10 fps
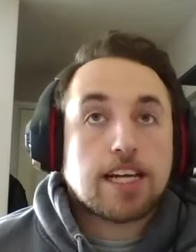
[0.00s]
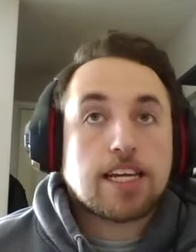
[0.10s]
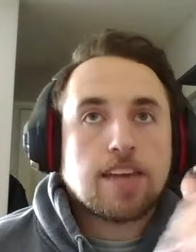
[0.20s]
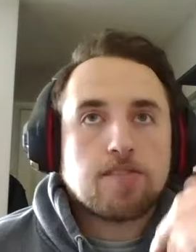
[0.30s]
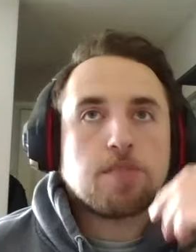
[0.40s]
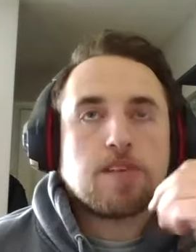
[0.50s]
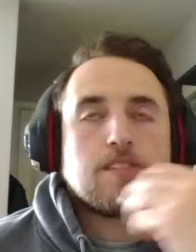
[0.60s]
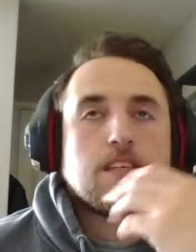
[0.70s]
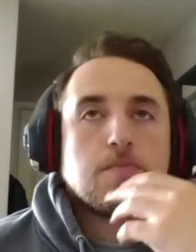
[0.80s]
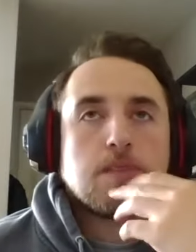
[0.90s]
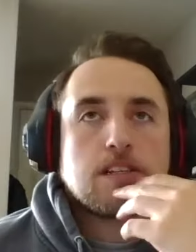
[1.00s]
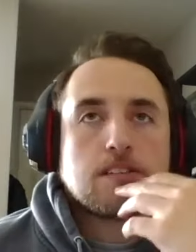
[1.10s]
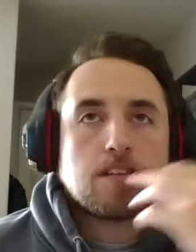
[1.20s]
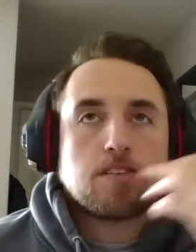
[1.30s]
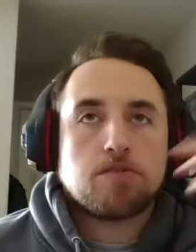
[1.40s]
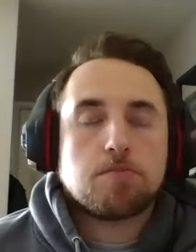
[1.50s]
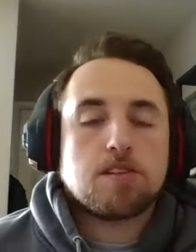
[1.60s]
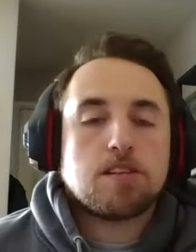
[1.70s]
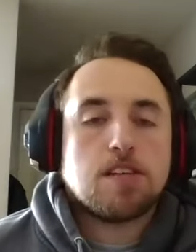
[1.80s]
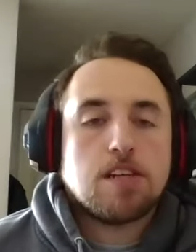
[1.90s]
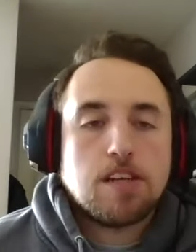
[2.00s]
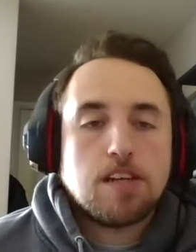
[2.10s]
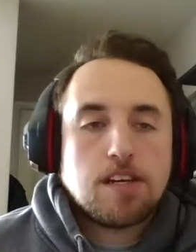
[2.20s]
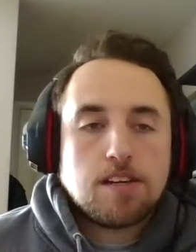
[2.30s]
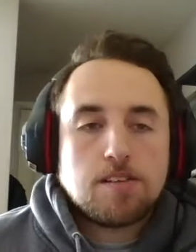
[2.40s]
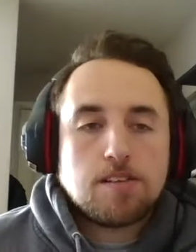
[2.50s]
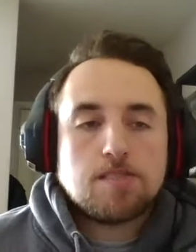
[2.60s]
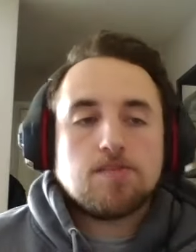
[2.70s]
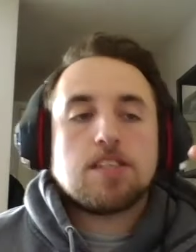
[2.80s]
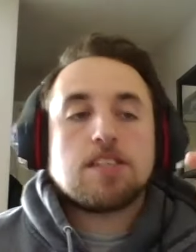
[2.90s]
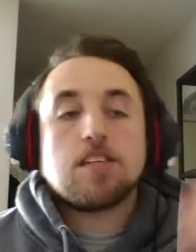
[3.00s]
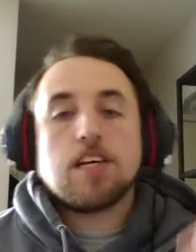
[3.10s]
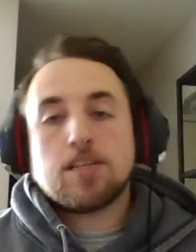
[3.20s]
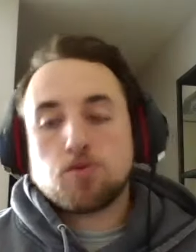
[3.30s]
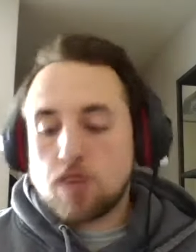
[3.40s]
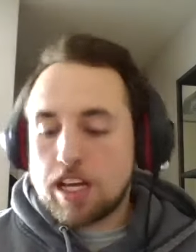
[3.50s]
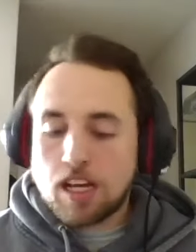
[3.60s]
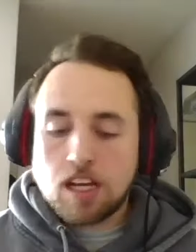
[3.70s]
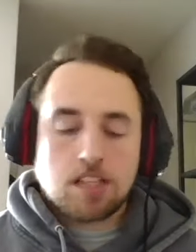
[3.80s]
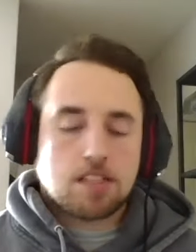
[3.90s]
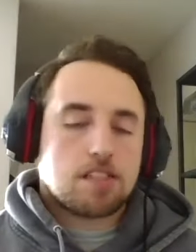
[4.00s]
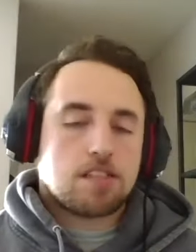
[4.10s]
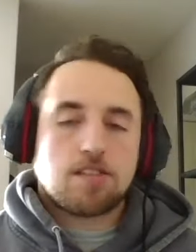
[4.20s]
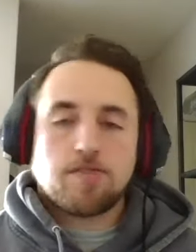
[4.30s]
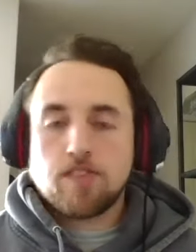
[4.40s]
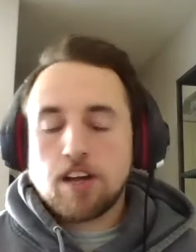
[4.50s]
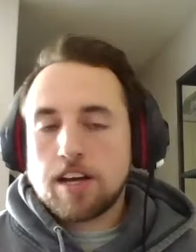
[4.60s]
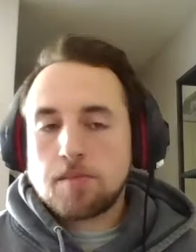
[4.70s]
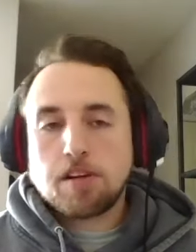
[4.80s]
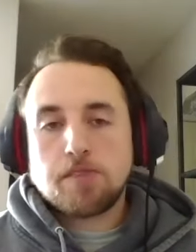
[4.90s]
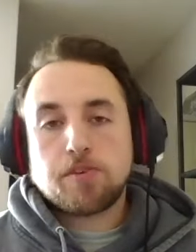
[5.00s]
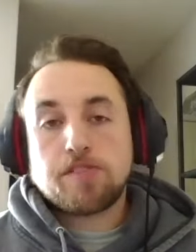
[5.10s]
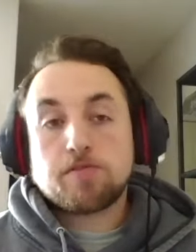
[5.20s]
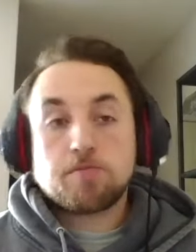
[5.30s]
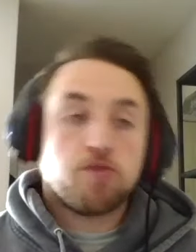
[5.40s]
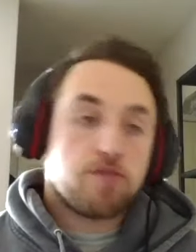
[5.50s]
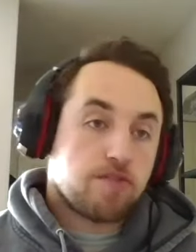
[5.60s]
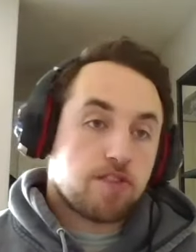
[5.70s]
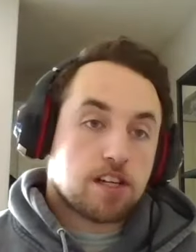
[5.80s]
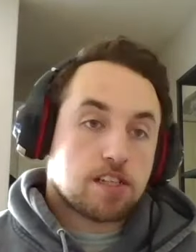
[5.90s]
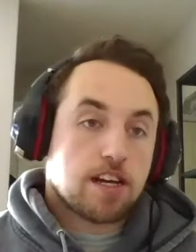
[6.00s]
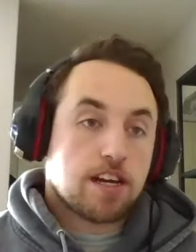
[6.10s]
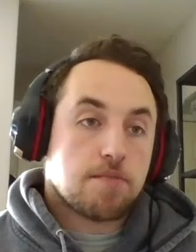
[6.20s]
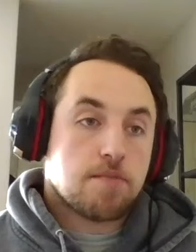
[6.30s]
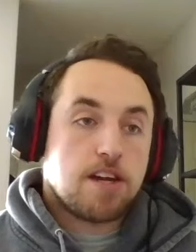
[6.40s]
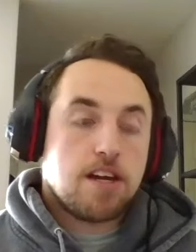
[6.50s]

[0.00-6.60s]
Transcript: I gave him levitate because I thought it would be, he still has wings, he's still flying, but we've removed the flying type.